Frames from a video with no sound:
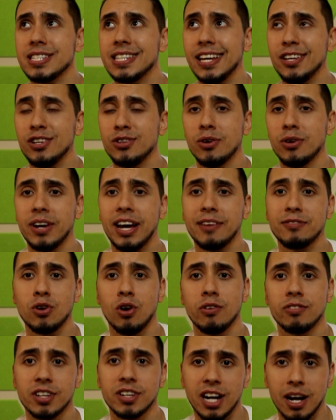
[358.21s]
that you don't have to
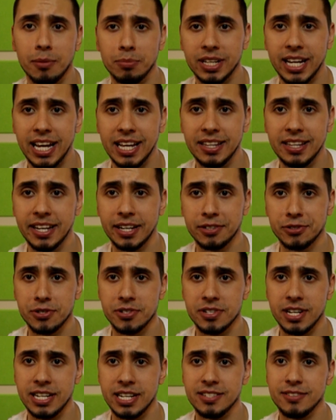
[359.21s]
overcomplicate the
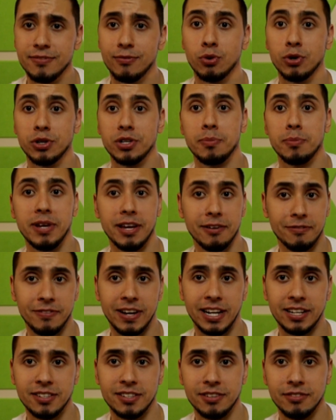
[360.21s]
exercise for it to be
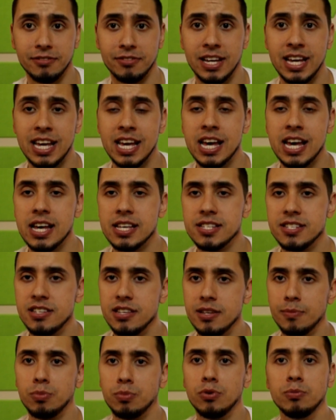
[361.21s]
effective.
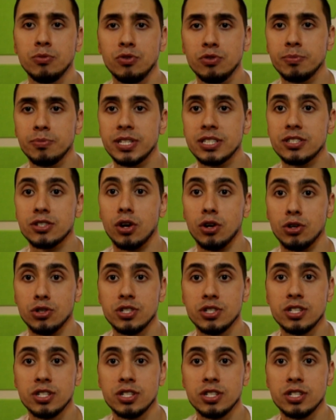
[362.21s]
Simple movements are